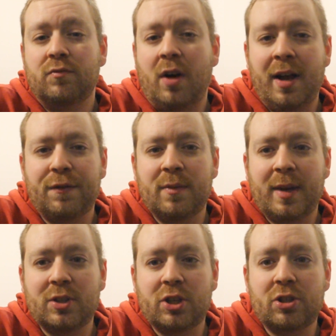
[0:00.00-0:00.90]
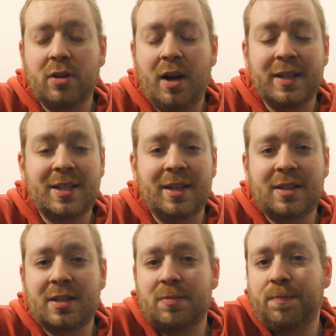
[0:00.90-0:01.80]
right for Manchester
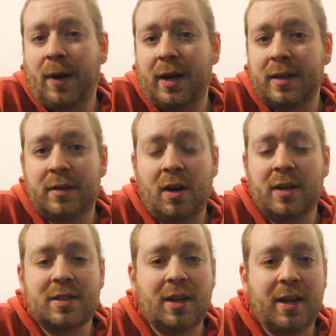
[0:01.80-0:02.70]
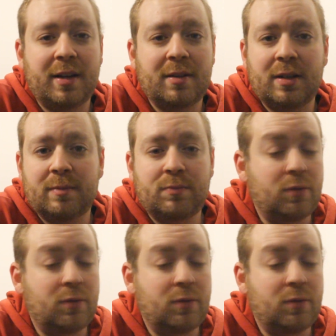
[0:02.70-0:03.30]
United, but in hindsight,